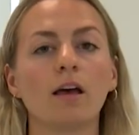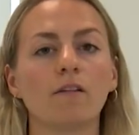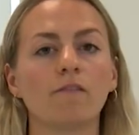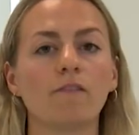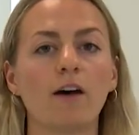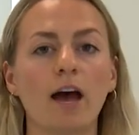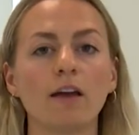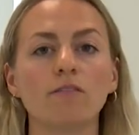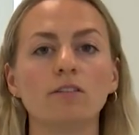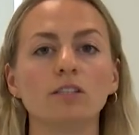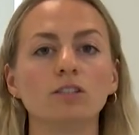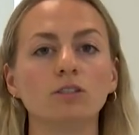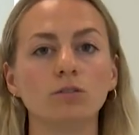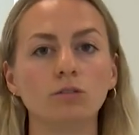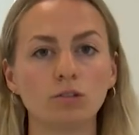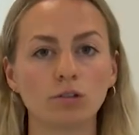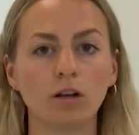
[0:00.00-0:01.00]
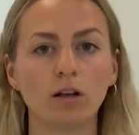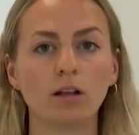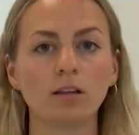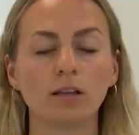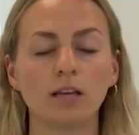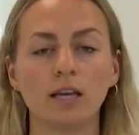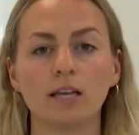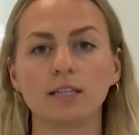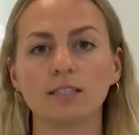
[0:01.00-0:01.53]
5 is
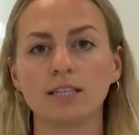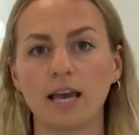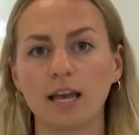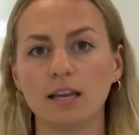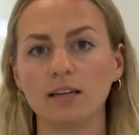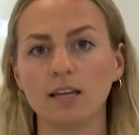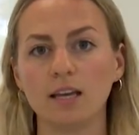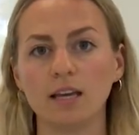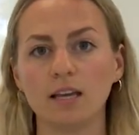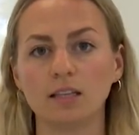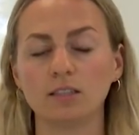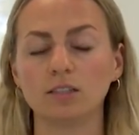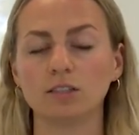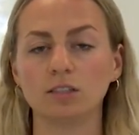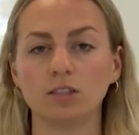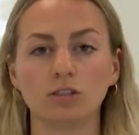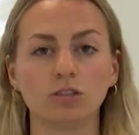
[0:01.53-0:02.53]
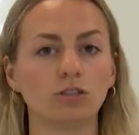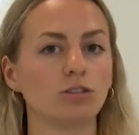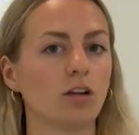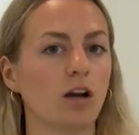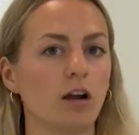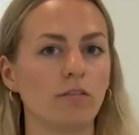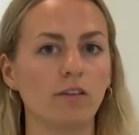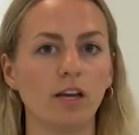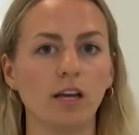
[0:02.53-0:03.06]
neutral, 10 is you're
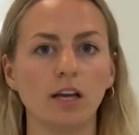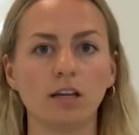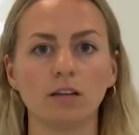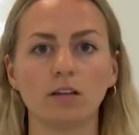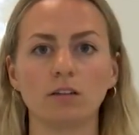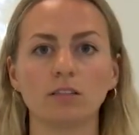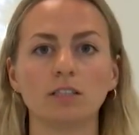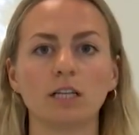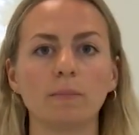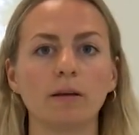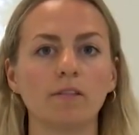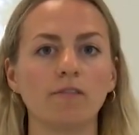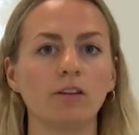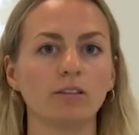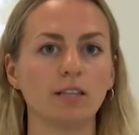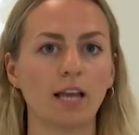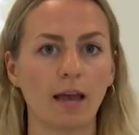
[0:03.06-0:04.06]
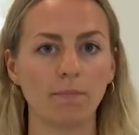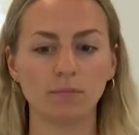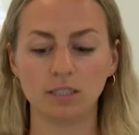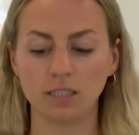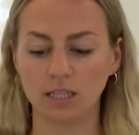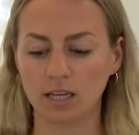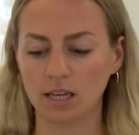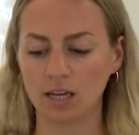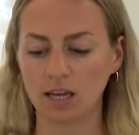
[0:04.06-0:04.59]
starving, your stomach feels
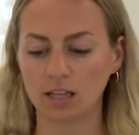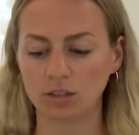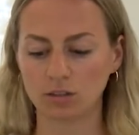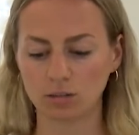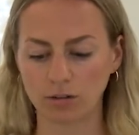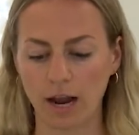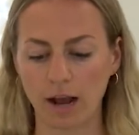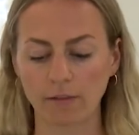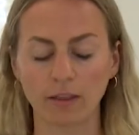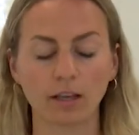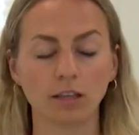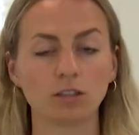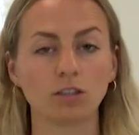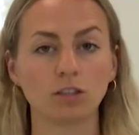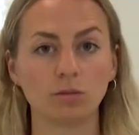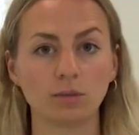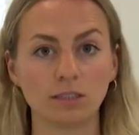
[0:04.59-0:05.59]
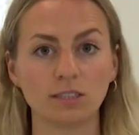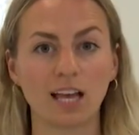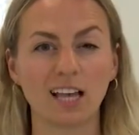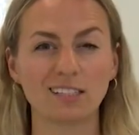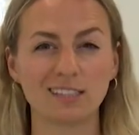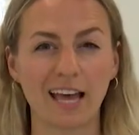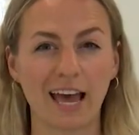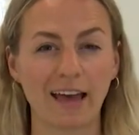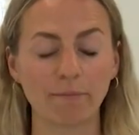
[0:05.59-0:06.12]
empty, it's growling. So you
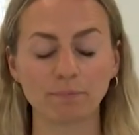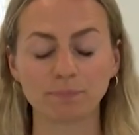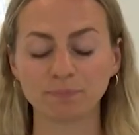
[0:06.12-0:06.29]
assess that.